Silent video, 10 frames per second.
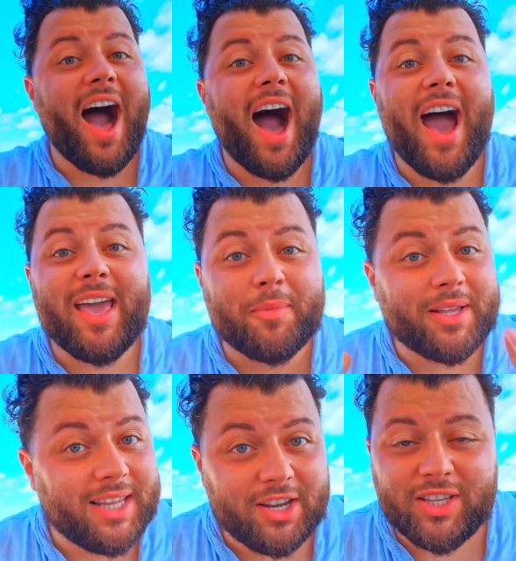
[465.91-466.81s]
I am
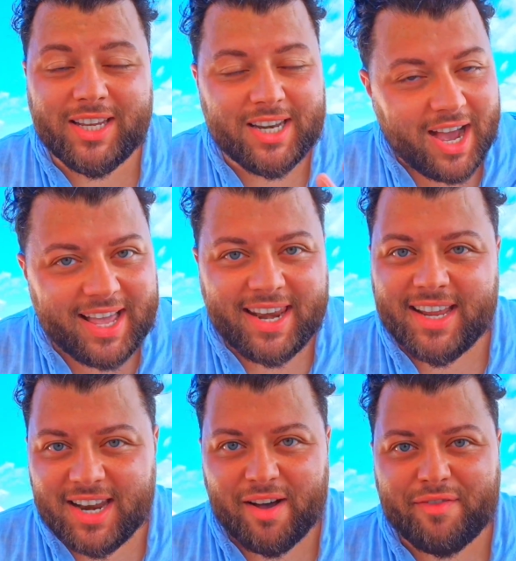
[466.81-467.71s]
clearly not getting
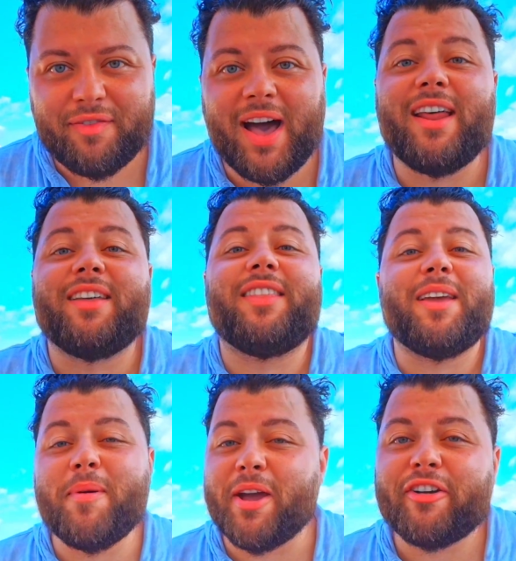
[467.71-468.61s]
enough out of the
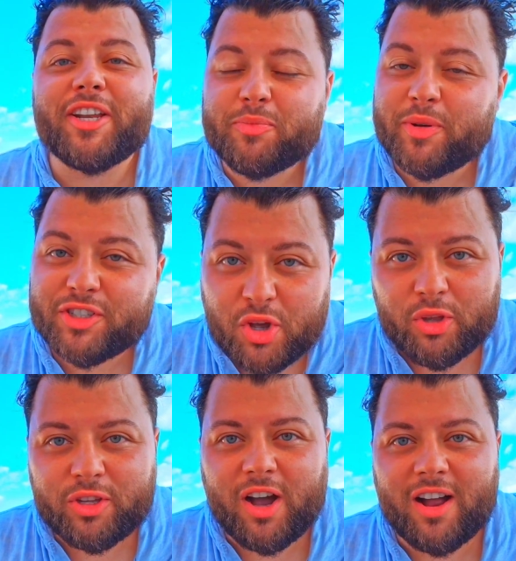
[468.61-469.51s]
American Express
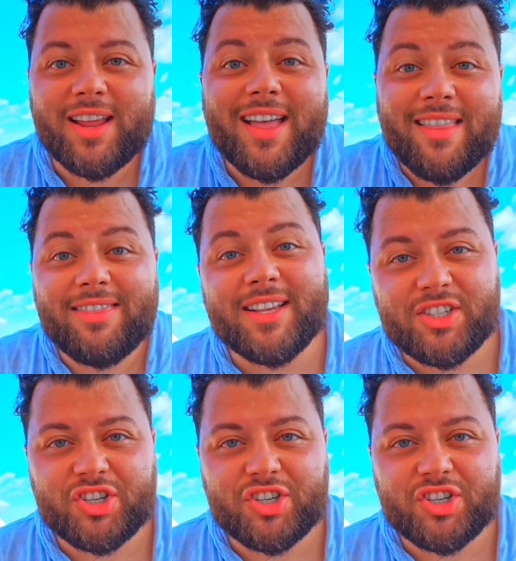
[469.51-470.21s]
Gold card this